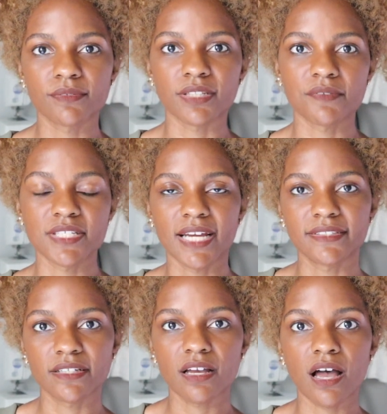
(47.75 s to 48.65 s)
love, love
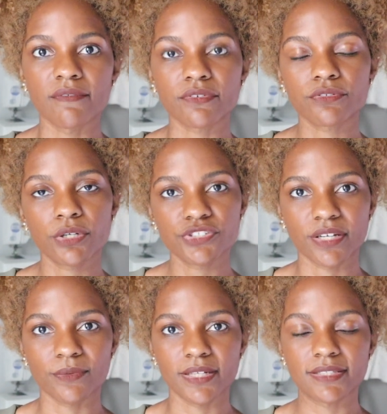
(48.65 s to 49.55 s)
the idea of
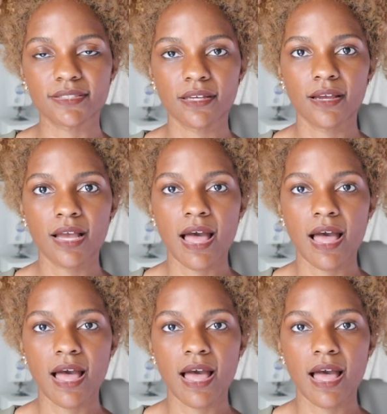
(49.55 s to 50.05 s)
crochet wigs.